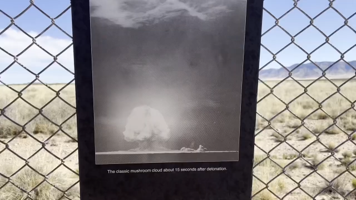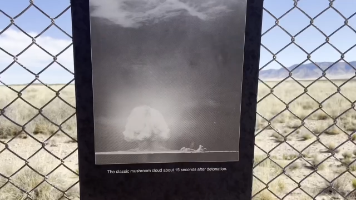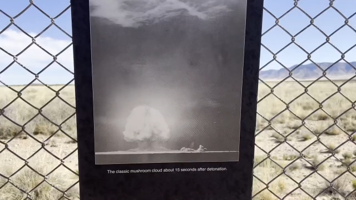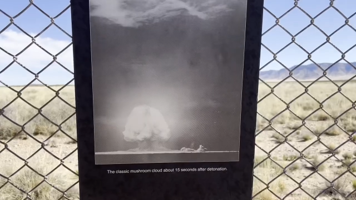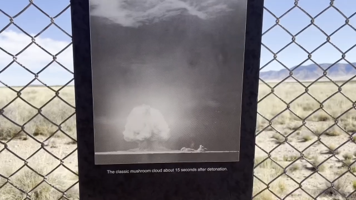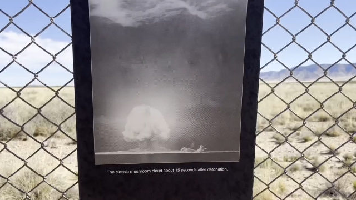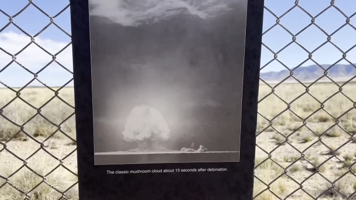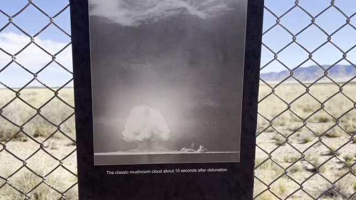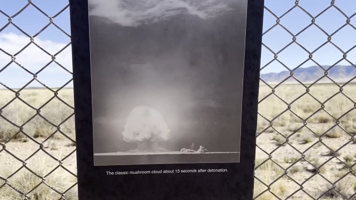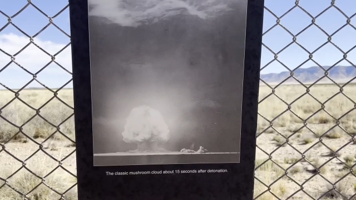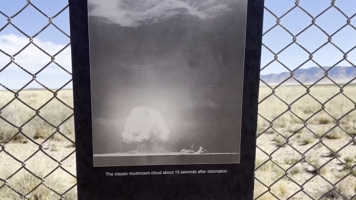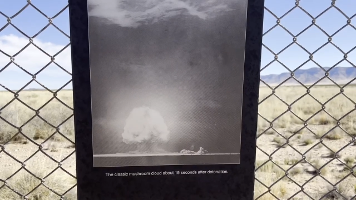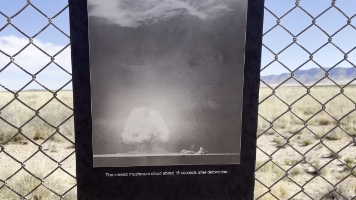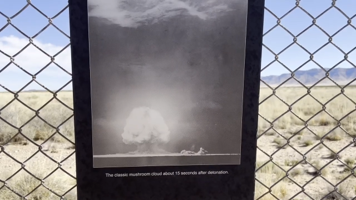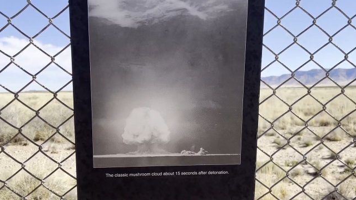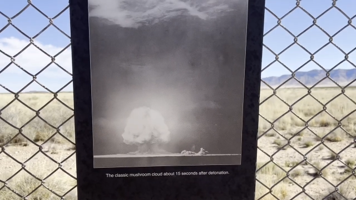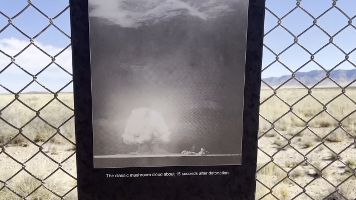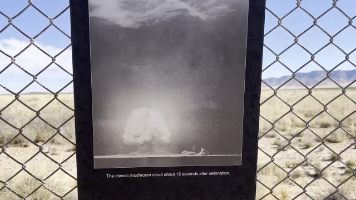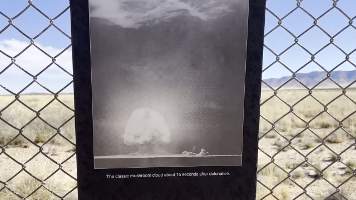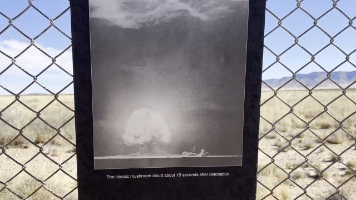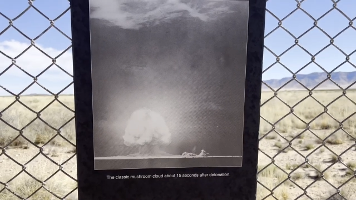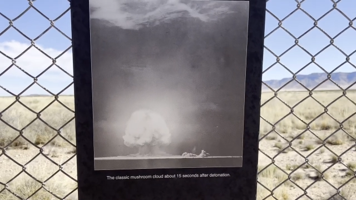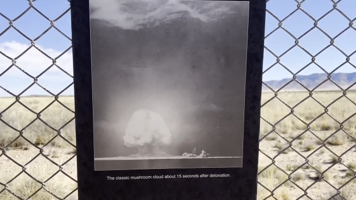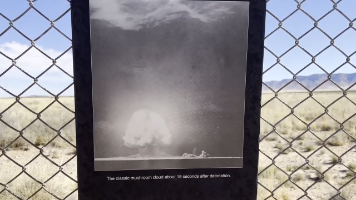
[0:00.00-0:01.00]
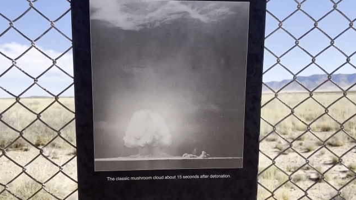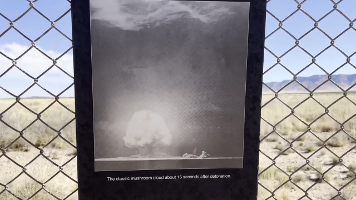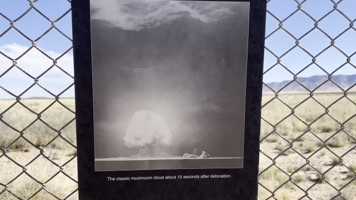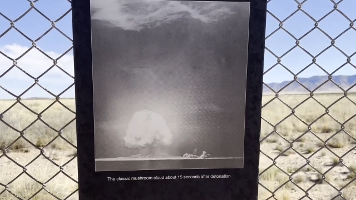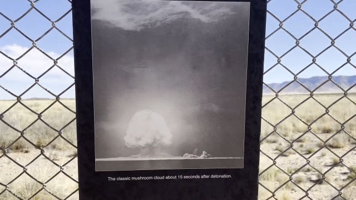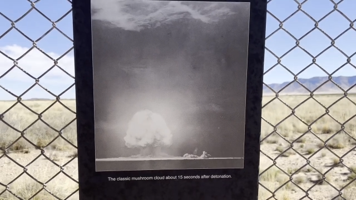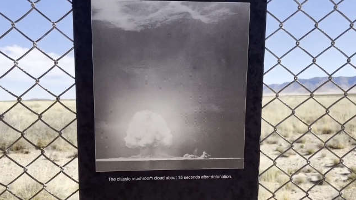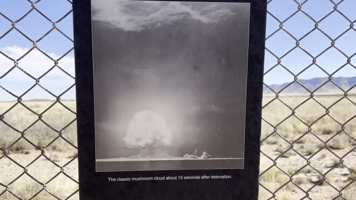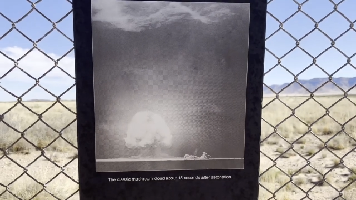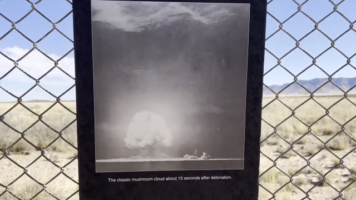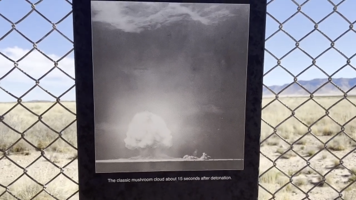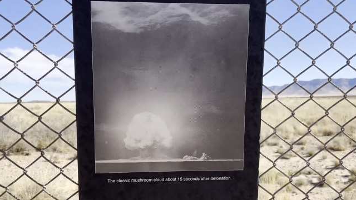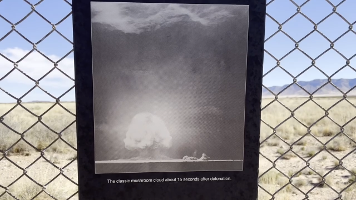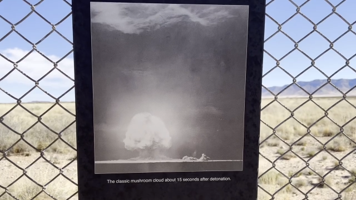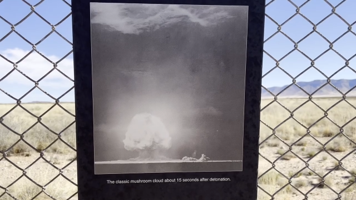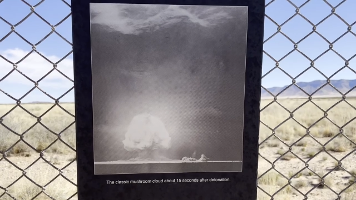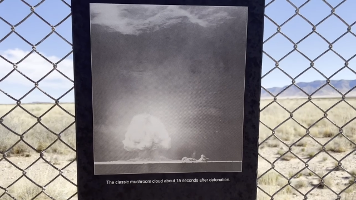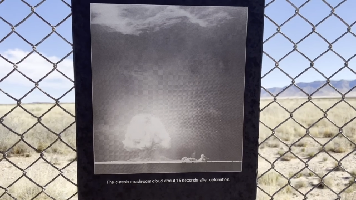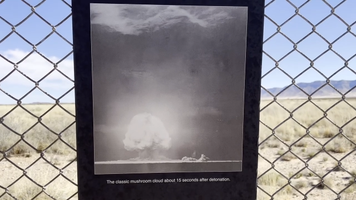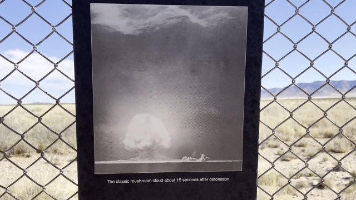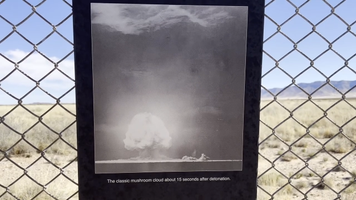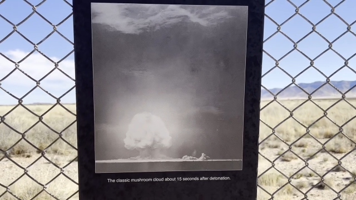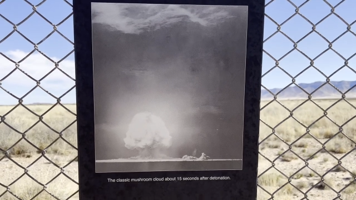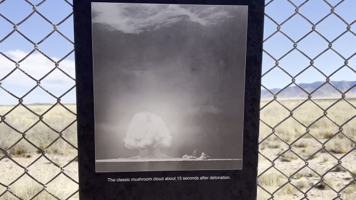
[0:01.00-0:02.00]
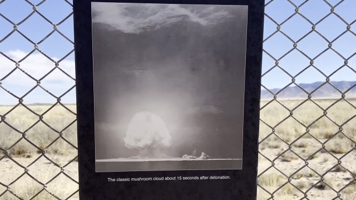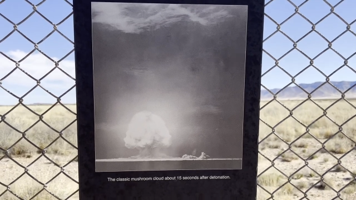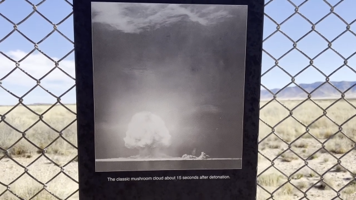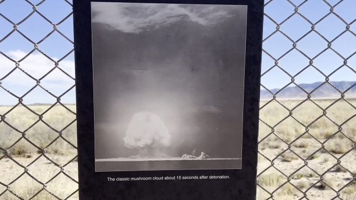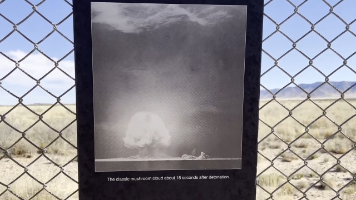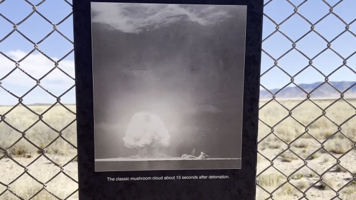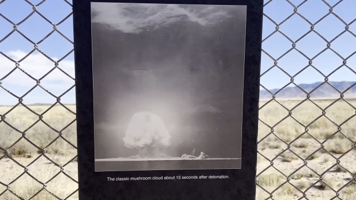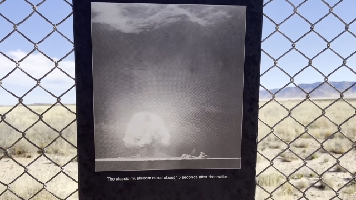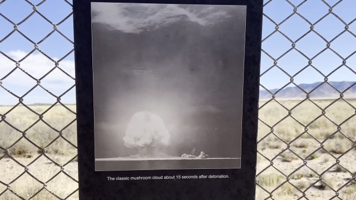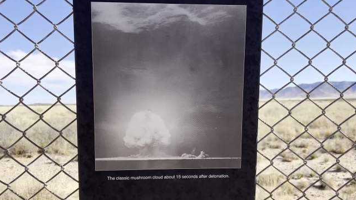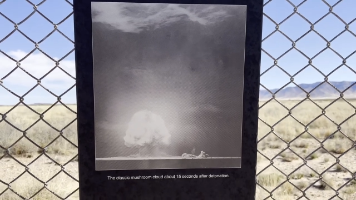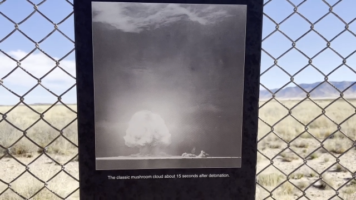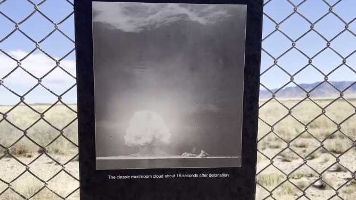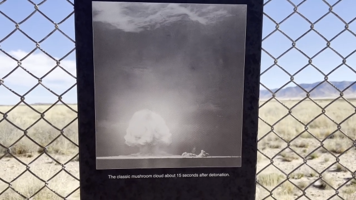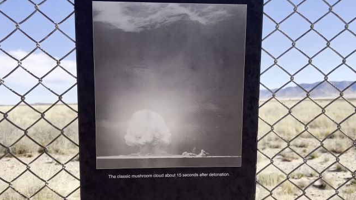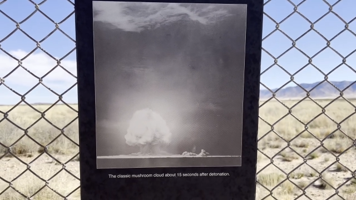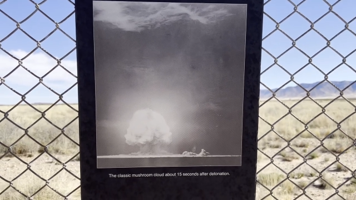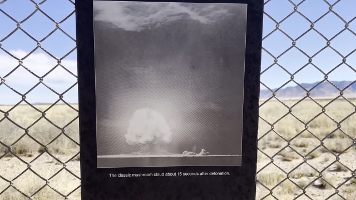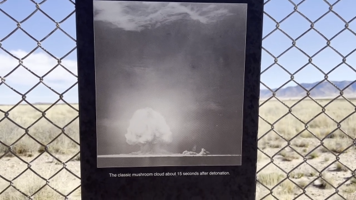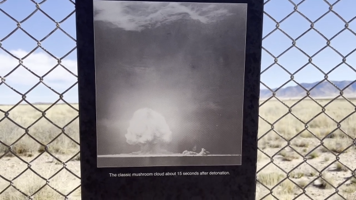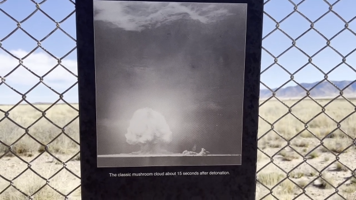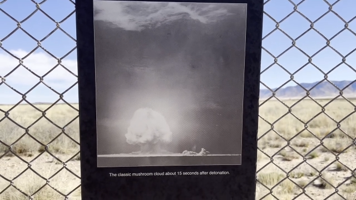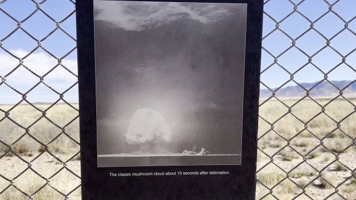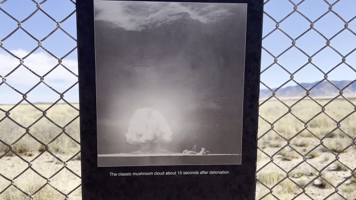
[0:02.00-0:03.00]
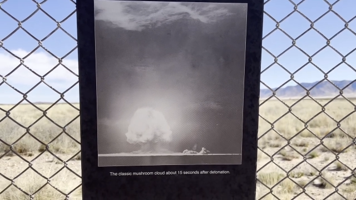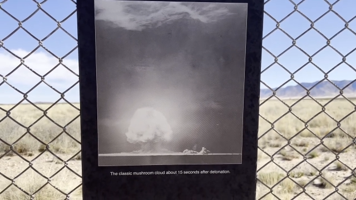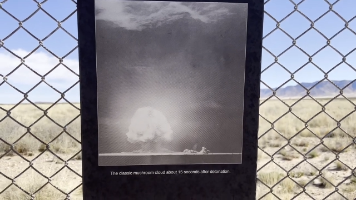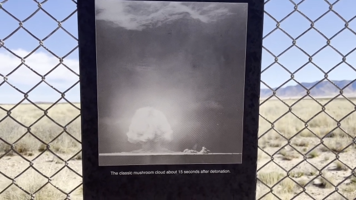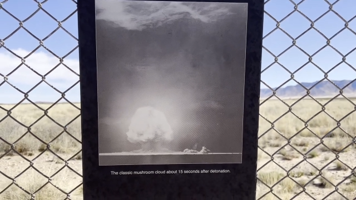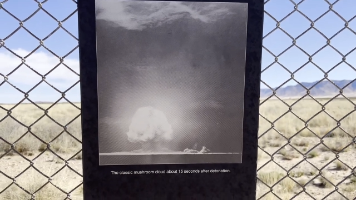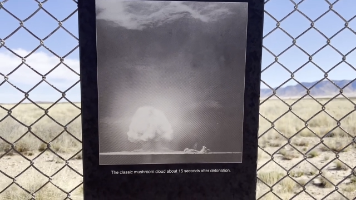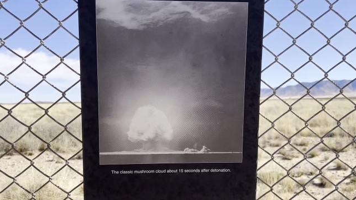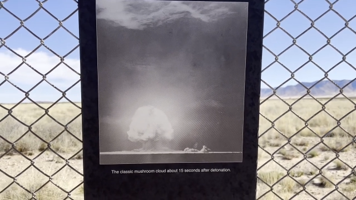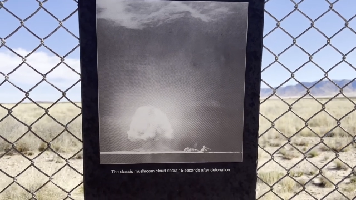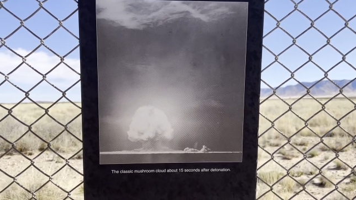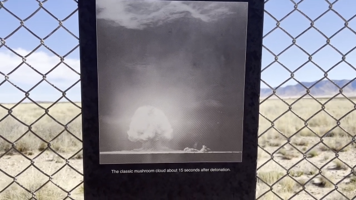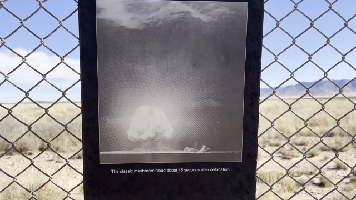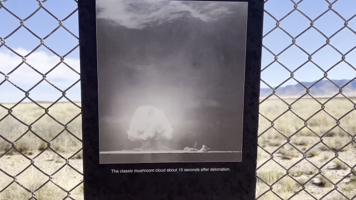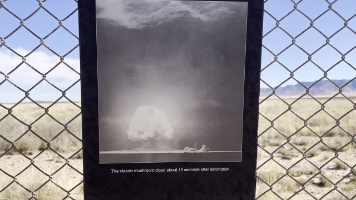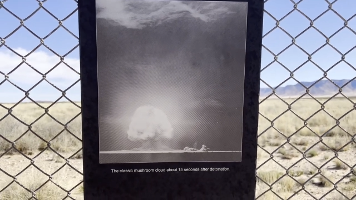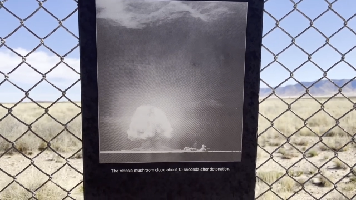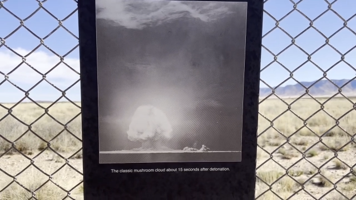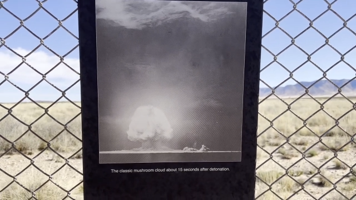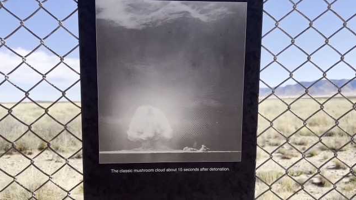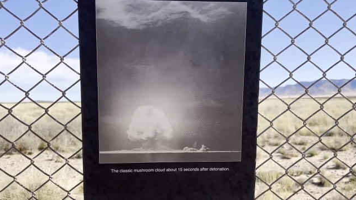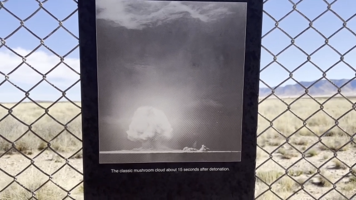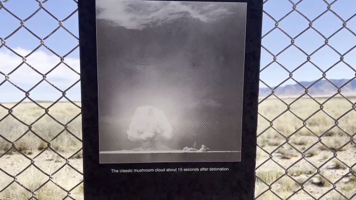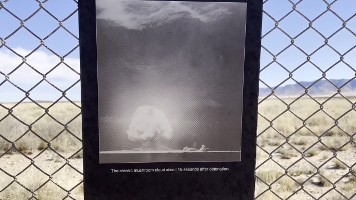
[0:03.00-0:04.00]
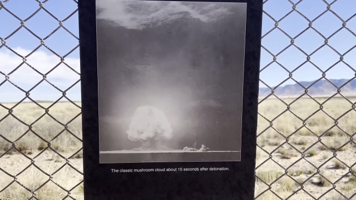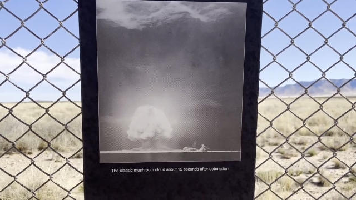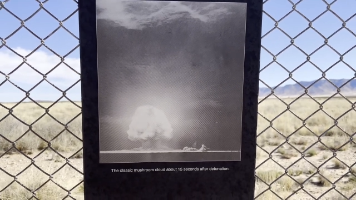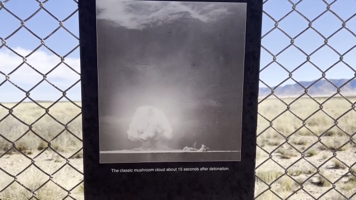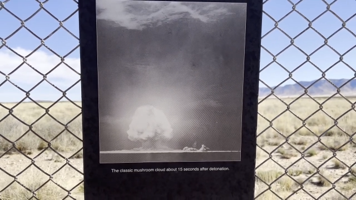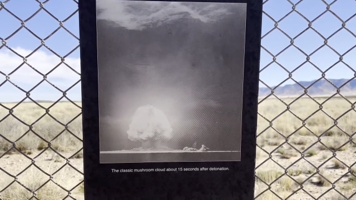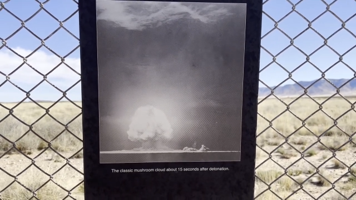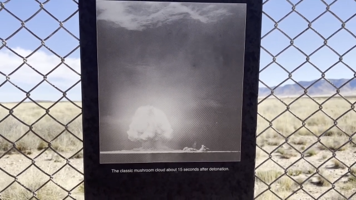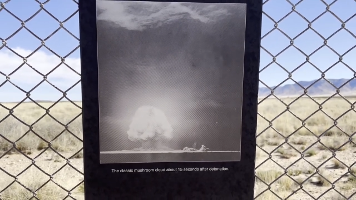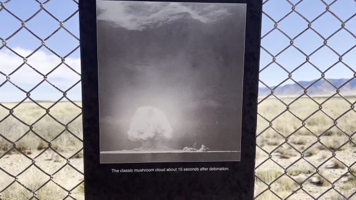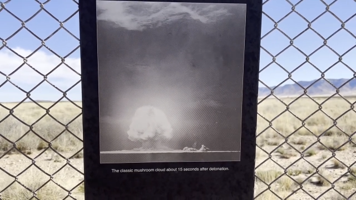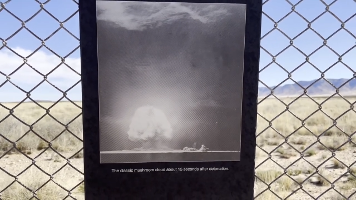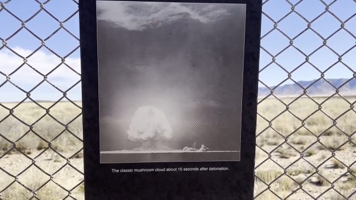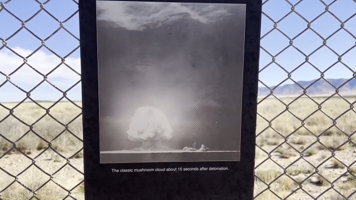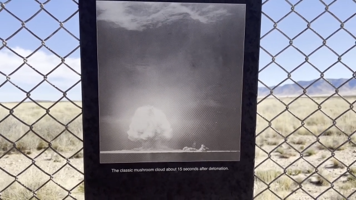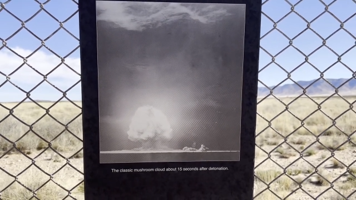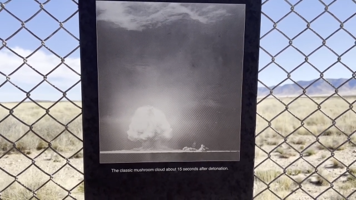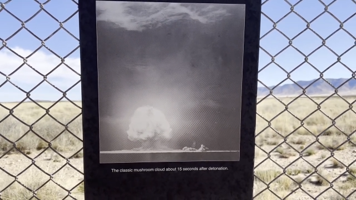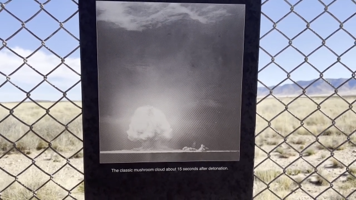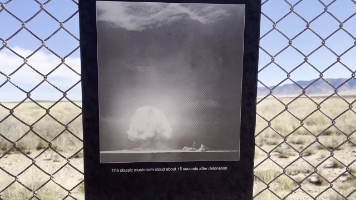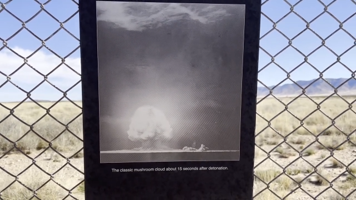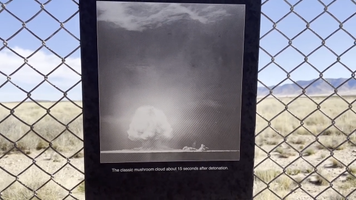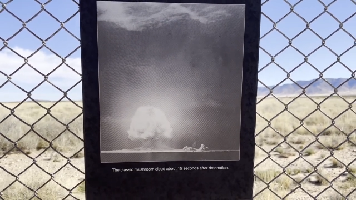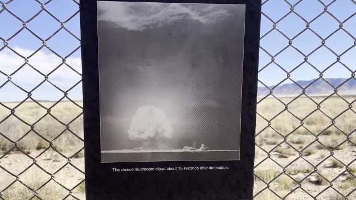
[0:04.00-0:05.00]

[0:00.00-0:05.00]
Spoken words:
[unreadable: no face in view]